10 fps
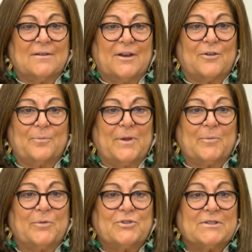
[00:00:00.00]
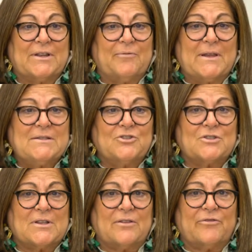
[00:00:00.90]
You know, people would just leave
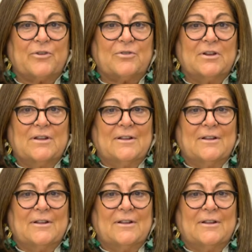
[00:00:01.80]
messages on the phone.